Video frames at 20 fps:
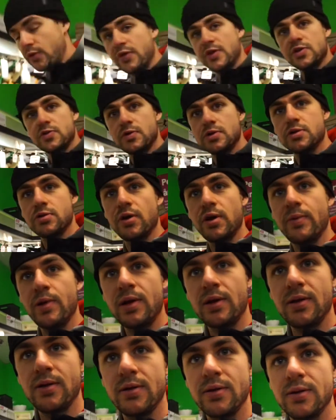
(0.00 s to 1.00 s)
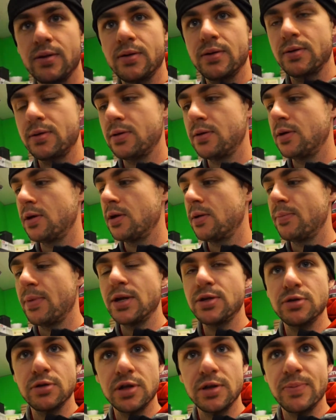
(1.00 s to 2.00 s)
what this one's screaming?
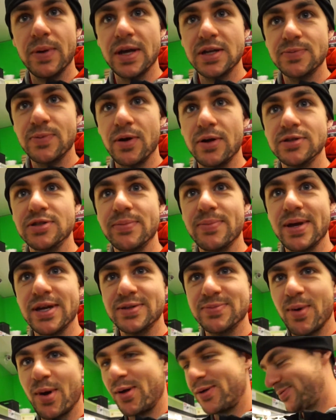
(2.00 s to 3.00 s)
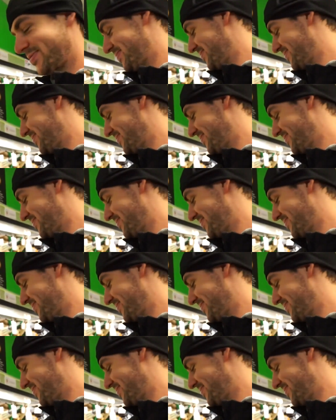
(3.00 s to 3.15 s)
Major League Baseball. It's a baseball.